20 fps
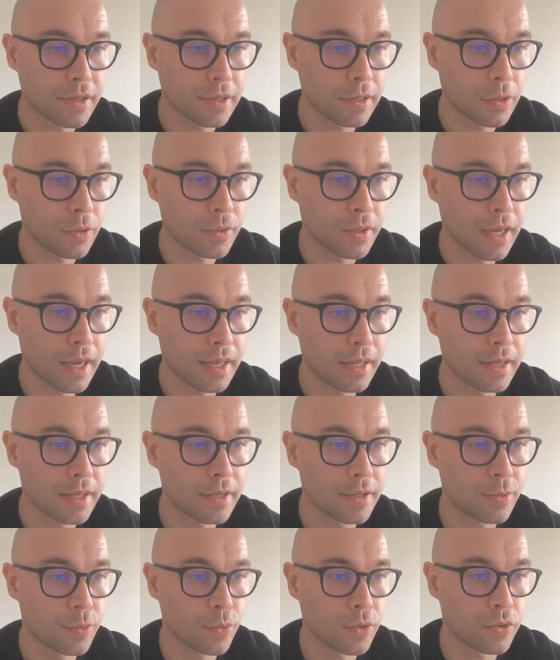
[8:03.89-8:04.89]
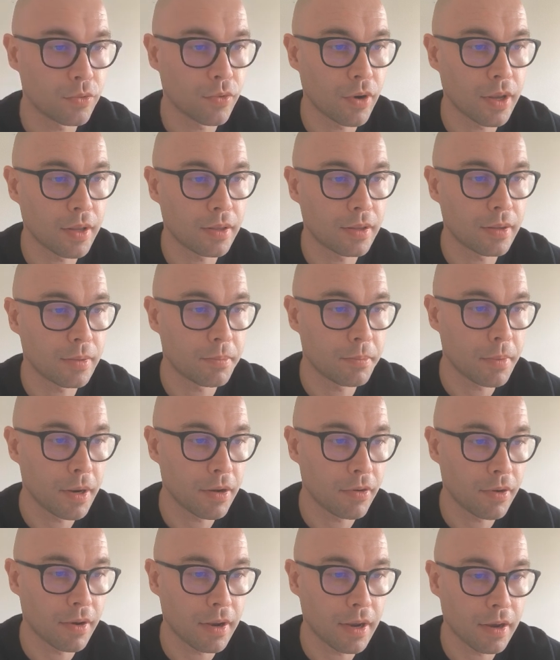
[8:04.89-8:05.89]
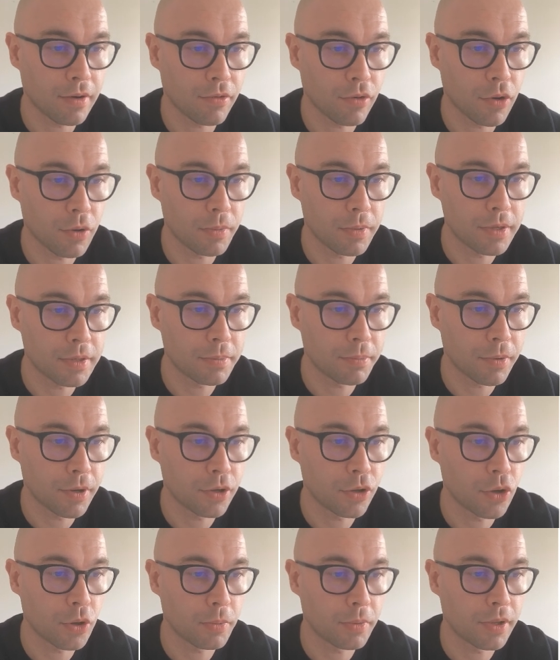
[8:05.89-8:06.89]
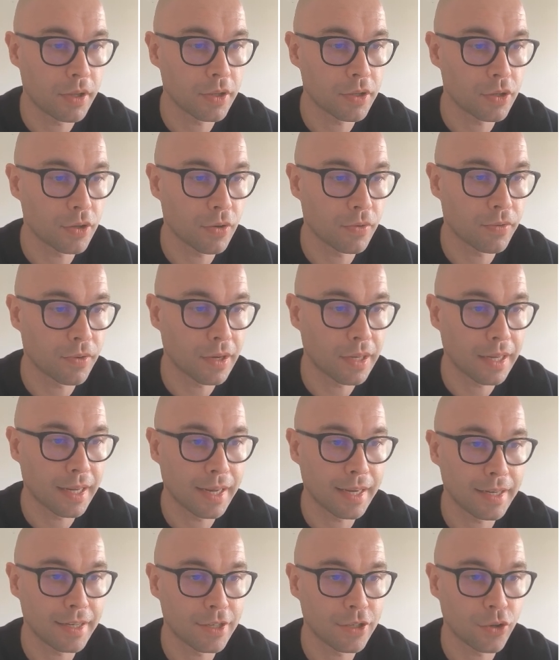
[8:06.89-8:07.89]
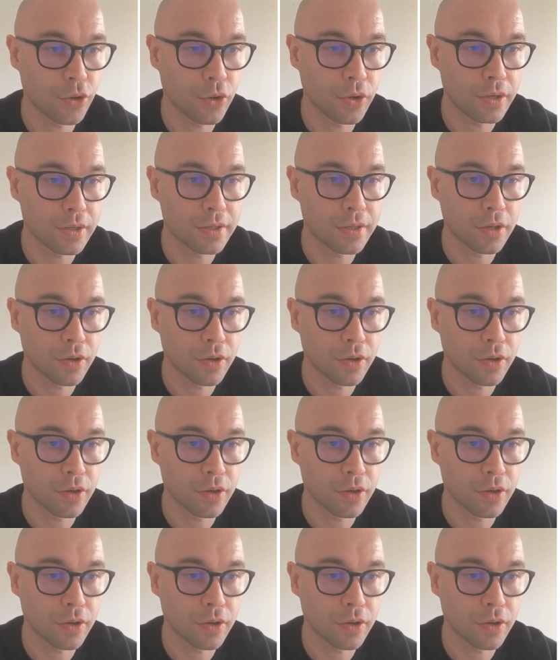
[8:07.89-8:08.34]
low tannins with red berry aromas, predominance of clay soils.